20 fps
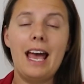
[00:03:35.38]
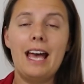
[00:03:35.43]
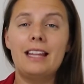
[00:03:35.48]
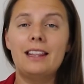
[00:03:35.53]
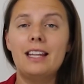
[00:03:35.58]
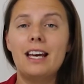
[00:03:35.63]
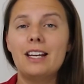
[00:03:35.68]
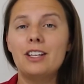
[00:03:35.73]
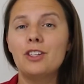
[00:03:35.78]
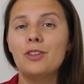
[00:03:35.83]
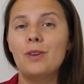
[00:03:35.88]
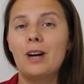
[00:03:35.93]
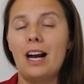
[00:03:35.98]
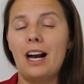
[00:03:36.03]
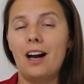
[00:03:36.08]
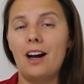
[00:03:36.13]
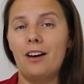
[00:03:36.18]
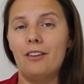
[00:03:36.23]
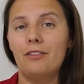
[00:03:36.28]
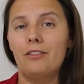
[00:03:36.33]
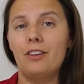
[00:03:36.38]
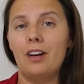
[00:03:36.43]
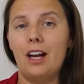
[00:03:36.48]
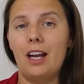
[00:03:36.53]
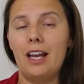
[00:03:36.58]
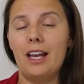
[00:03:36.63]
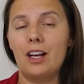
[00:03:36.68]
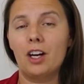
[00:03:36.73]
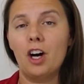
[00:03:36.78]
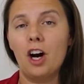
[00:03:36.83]
And then you have
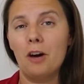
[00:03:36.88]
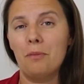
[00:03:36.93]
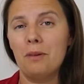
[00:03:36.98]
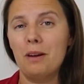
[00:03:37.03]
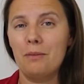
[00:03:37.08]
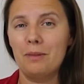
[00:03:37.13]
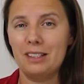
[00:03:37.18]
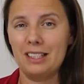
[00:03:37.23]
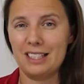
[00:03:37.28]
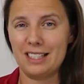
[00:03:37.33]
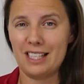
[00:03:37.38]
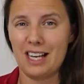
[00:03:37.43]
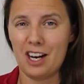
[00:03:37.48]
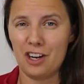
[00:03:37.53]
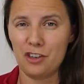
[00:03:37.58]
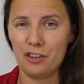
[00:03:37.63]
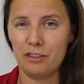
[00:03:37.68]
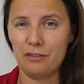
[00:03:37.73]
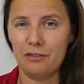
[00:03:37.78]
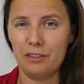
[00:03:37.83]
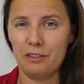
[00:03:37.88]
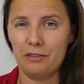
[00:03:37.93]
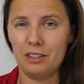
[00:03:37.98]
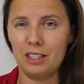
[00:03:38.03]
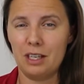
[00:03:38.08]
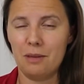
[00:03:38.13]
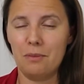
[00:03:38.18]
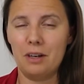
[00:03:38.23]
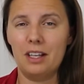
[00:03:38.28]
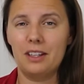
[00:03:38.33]
a car payment that's
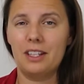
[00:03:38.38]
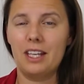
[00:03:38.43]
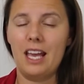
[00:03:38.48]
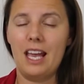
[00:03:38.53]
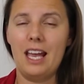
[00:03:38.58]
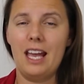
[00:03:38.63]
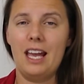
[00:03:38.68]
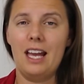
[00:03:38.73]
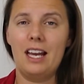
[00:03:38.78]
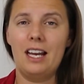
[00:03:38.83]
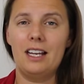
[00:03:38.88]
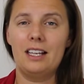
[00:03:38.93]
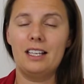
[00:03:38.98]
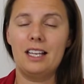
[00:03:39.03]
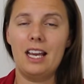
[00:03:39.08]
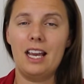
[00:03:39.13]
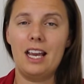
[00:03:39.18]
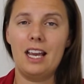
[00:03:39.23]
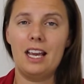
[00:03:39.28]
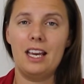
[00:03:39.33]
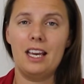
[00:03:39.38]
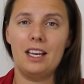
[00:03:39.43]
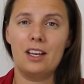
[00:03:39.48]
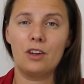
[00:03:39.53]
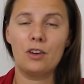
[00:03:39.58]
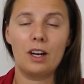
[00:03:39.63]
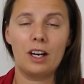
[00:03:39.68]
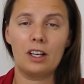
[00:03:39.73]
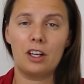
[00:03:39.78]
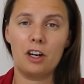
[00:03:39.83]
150 a month and a
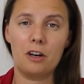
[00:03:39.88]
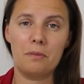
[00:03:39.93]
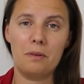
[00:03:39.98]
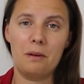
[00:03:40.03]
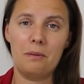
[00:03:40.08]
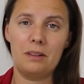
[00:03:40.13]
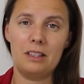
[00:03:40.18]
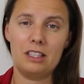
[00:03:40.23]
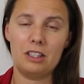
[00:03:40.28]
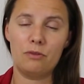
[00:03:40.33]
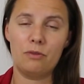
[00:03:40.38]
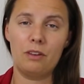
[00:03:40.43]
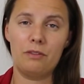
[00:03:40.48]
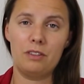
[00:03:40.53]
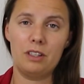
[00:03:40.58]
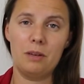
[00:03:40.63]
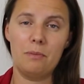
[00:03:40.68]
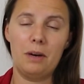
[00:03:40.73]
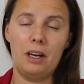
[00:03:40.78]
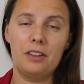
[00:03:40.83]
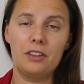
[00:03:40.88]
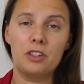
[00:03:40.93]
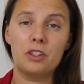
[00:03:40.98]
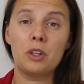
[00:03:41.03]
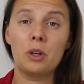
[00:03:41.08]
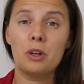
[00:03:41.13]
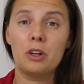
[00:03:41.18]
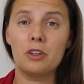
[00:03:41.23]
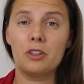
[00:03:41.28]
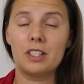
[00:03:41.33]
credit card payment that's 50 a month.
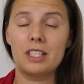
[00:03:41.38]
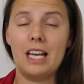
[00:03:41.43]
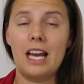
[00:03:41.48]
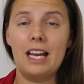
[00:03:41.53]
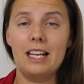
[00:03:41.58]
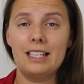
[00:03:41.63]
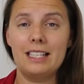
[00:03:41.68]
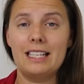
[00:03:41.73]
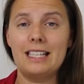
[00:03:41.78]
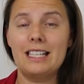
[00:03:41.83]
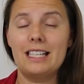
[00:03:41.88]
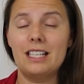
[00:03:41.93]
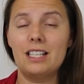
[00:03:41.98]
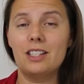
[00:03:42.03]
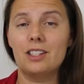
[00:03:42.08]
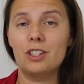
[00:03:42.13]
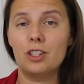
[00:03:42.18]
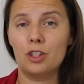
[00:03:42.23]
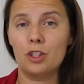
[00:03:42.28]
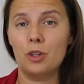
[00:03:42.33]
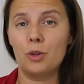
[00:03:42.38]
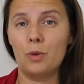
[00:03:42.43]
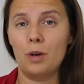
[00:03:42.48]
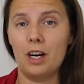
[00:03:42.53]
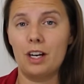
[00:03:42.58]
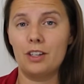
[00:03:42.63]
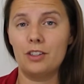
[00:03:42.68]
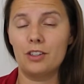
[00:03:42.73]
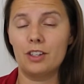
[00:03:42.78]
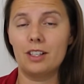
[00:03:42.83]
So your debt is
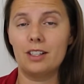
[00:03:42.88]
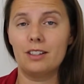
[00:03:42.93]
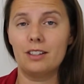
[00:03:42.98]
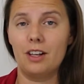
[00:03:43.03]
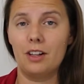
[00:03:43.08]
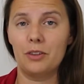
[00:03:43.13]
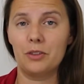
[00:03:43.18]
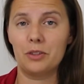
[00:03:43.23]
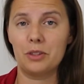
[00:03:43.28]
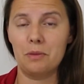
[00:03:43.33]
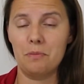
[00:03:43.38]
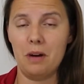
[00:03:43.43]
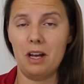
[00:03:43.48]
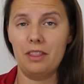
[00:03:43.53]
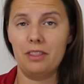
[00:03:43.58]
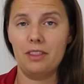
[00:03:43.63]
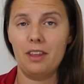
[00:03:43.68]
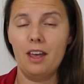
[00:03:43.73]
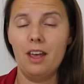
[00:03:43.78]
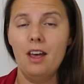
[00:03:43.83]
$200 a month.